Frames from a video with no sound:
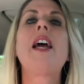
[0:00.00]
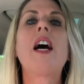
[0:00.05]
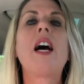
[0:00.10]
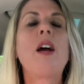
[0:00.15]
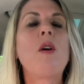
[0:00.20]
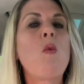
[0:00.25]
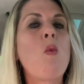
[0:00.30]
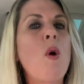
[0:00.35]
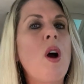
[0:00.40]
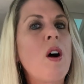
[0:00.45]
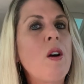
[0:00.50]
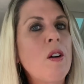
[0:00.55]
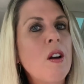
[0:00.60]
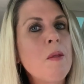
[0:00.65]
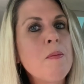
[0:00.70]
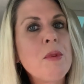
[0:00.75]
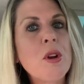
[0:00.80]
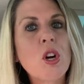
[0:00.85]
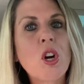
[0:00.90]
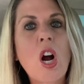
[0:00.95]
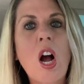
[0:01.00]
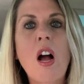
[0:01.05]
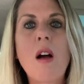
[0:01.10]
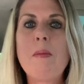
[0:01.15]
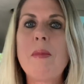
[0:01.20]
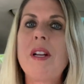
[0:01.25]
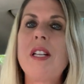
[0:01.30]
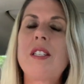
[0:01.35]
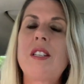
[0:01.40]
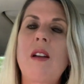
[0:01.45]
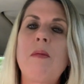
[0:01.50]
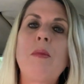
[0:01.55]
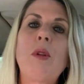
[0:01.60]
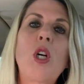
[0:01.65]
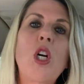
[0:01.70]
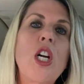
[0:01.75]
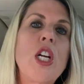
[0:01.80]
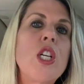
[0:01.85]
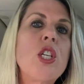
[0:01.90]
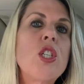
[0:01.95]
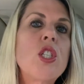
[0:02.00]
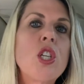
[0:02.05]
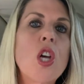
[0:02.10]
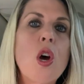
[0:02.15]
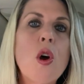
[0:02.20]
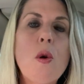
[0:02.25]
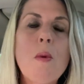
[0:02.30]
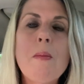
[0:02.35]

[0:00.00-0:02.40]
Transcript: I welcome your comments. I'm learning so